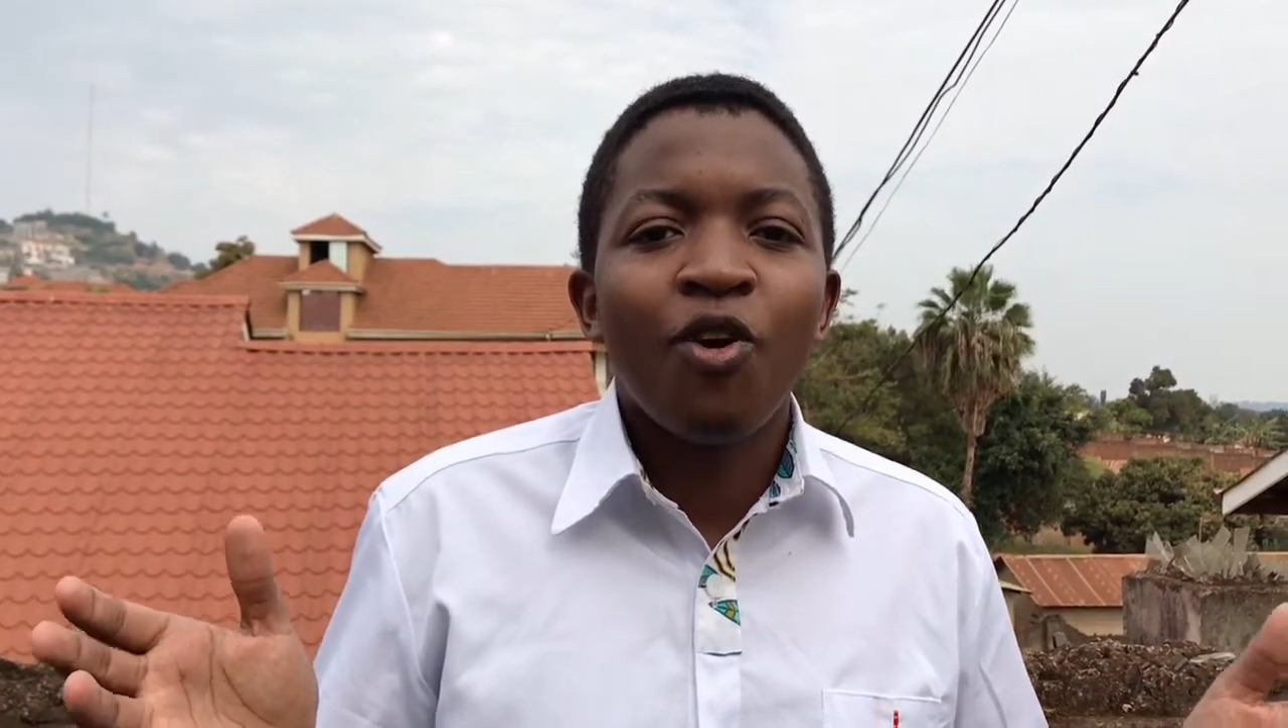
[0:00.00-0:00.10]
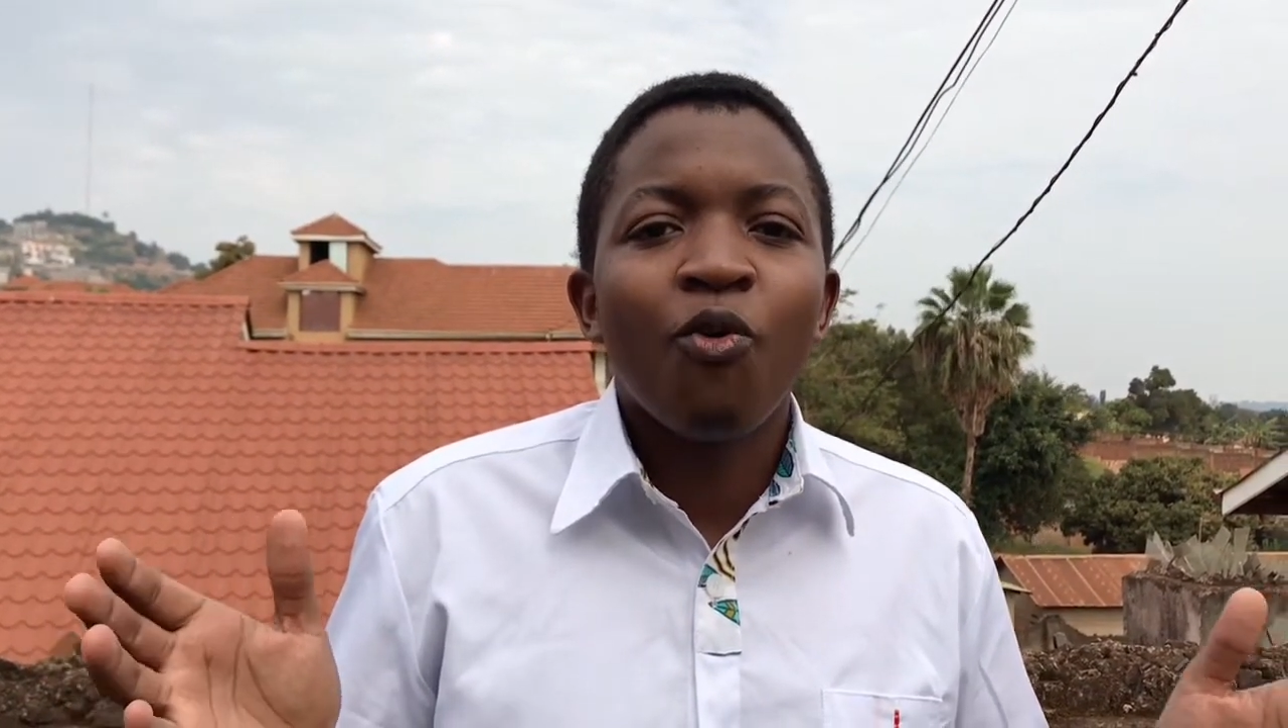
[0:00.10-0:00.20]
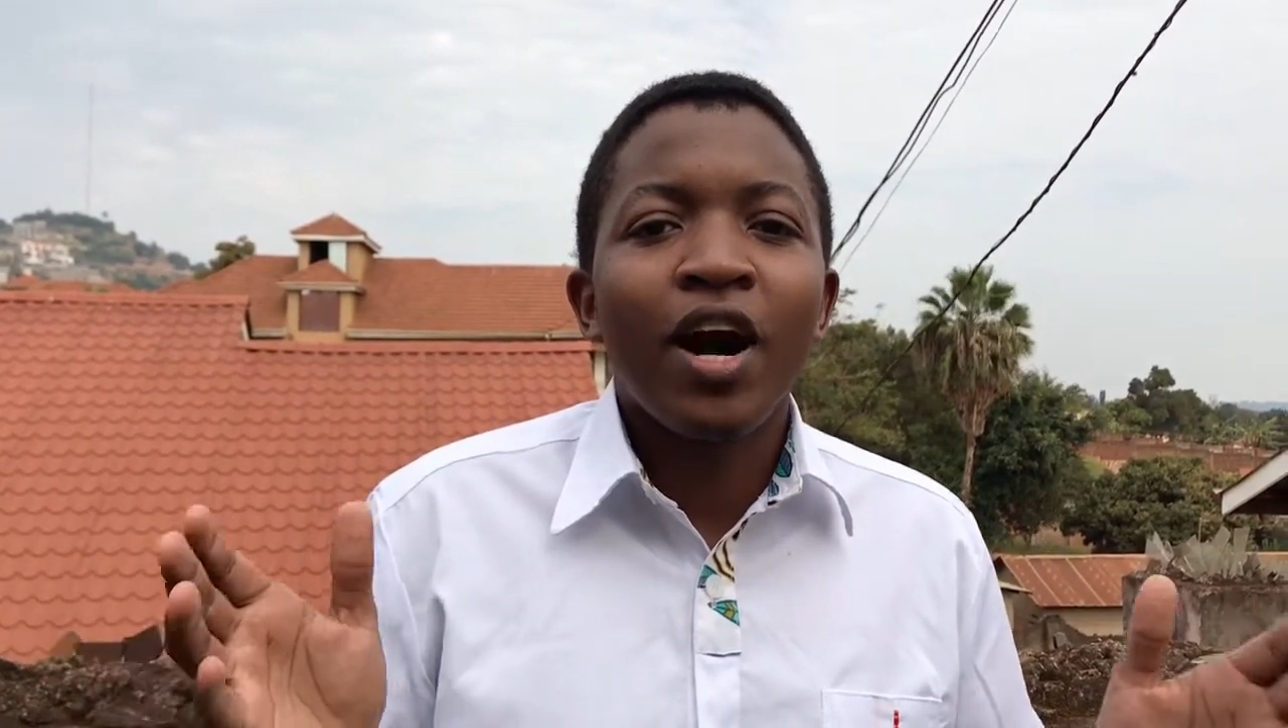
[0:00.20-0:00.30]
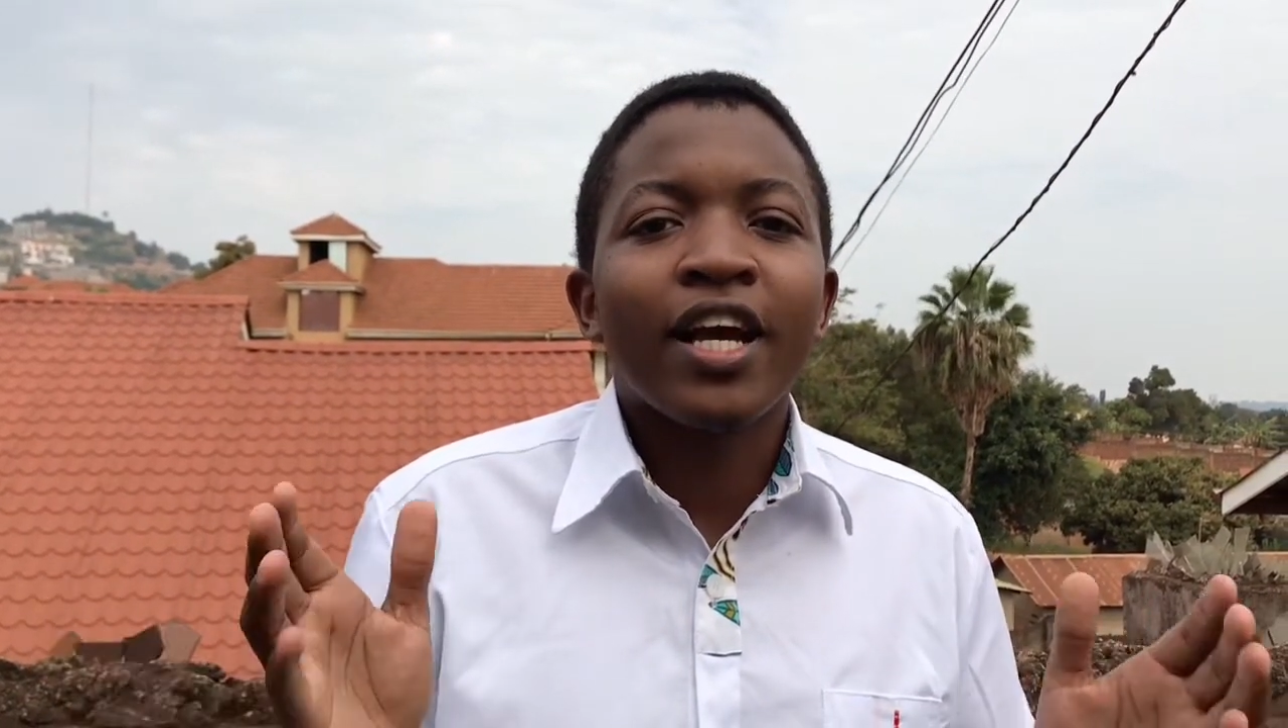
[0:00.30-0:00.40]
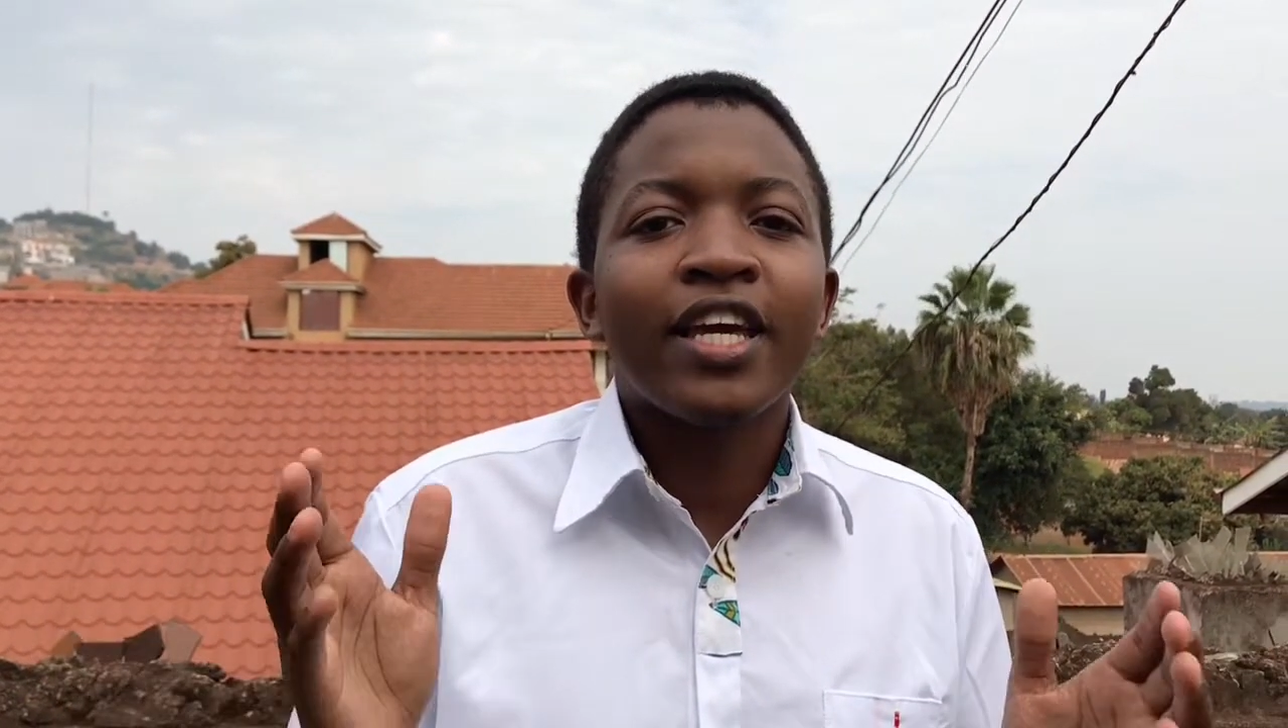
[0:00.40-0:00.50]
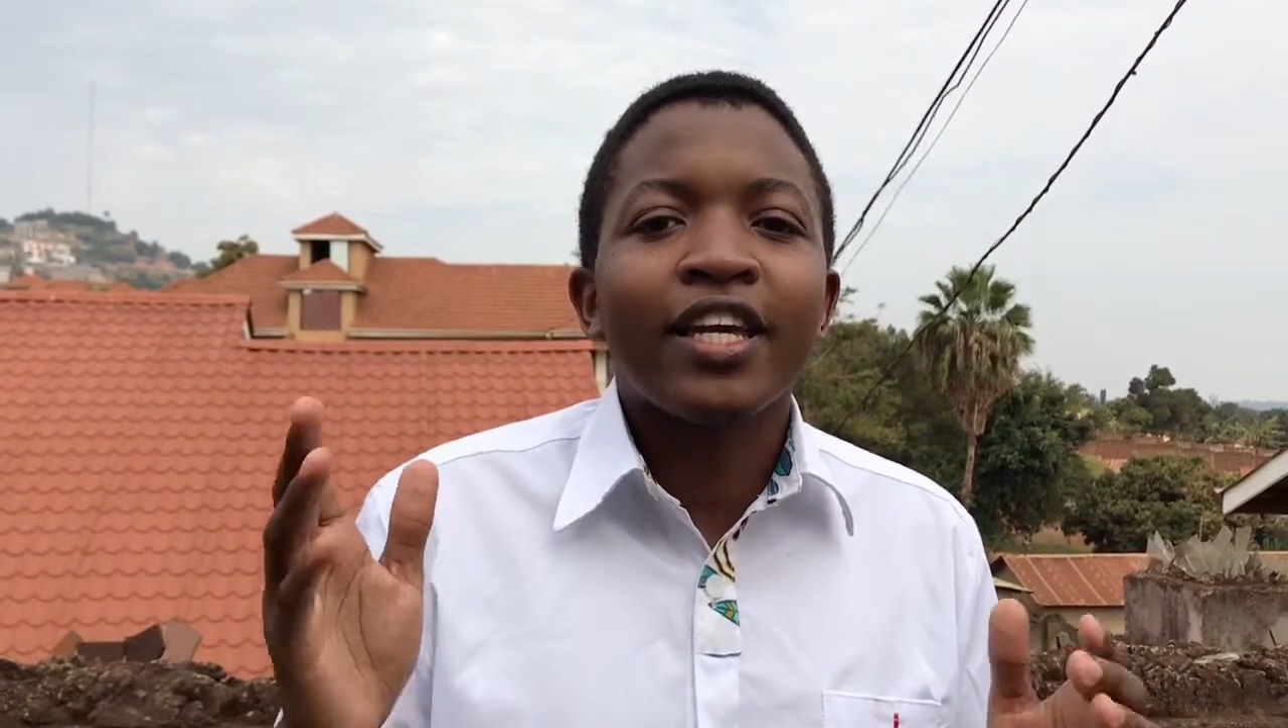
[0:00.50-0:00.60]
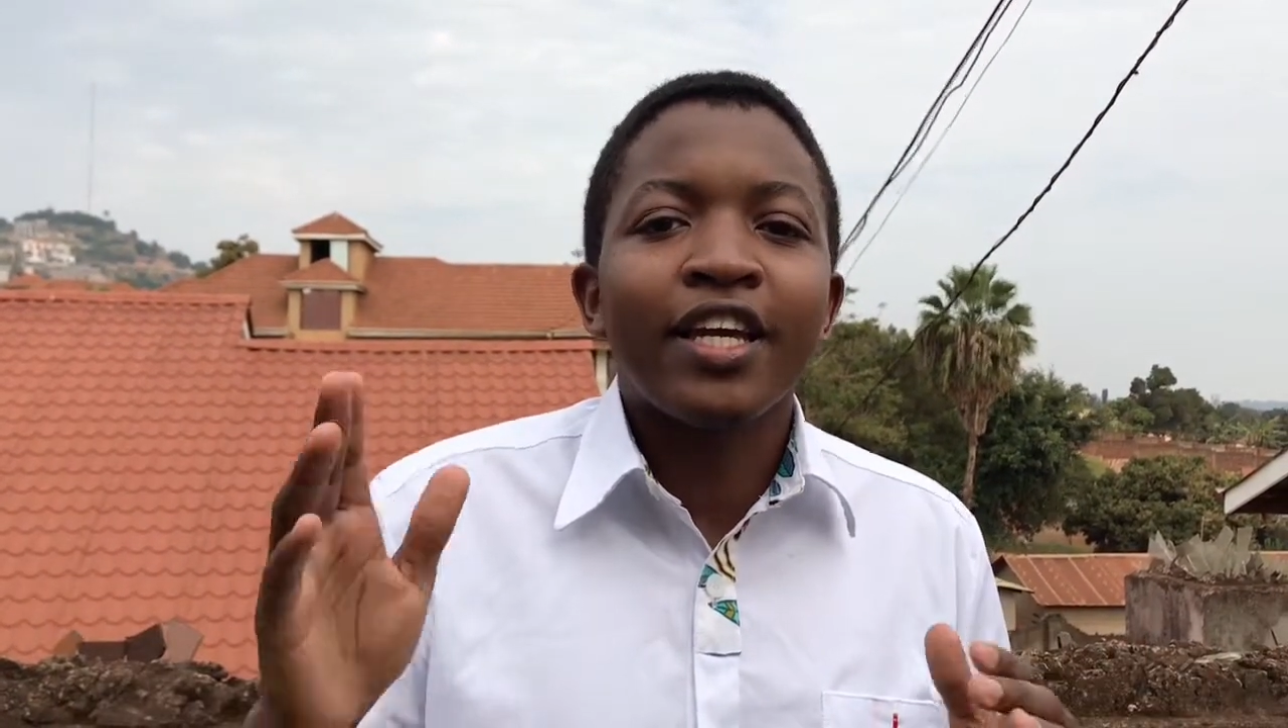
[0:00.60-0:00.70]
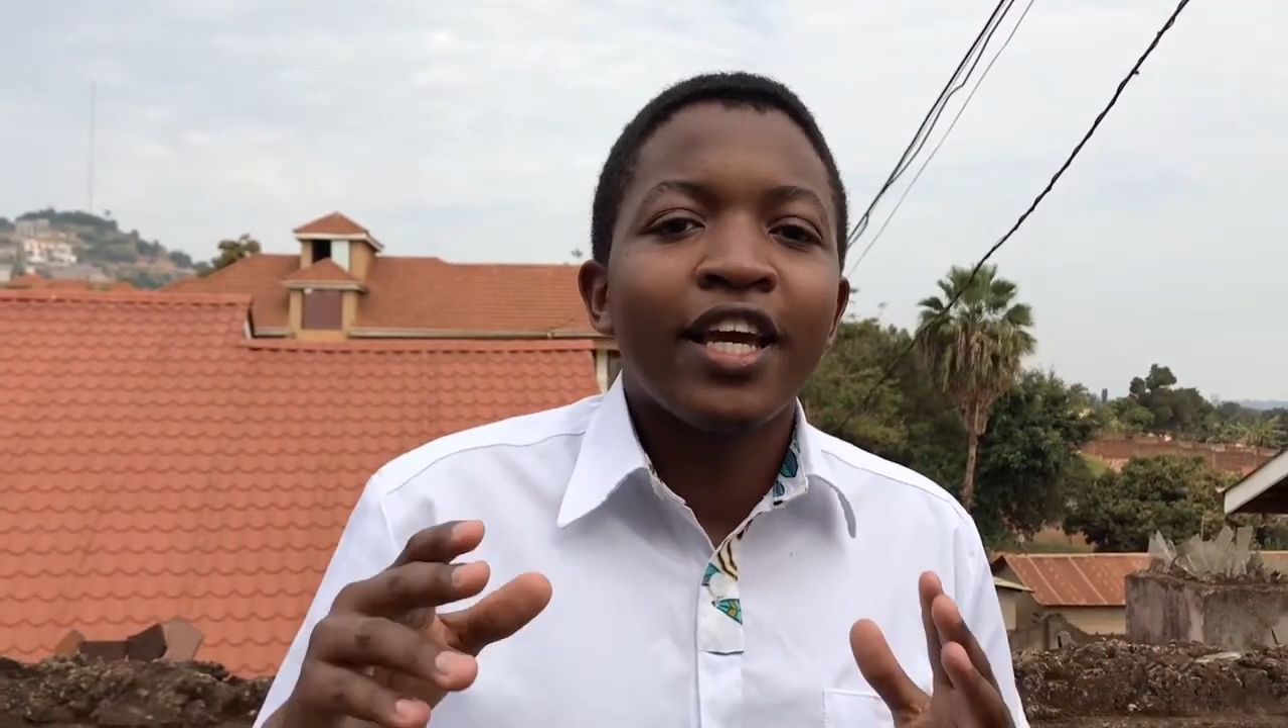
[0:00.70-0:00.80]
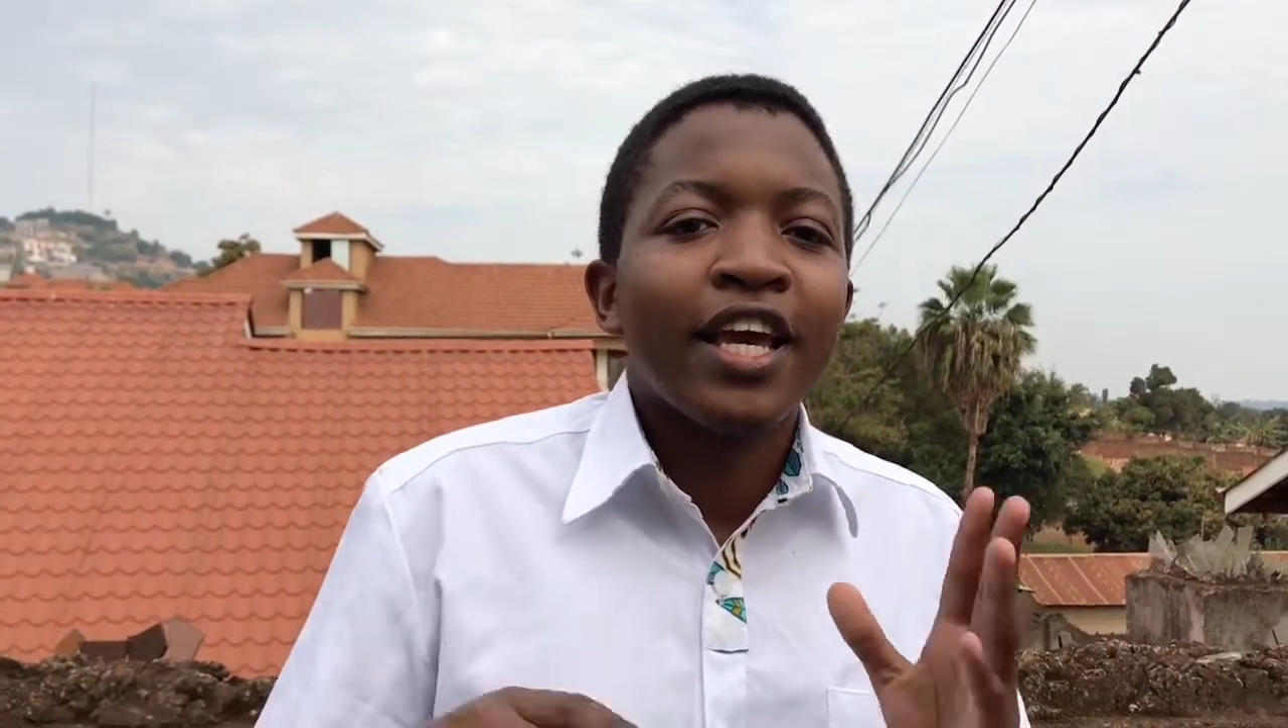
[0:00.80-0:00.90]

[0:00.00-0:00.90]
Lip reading: working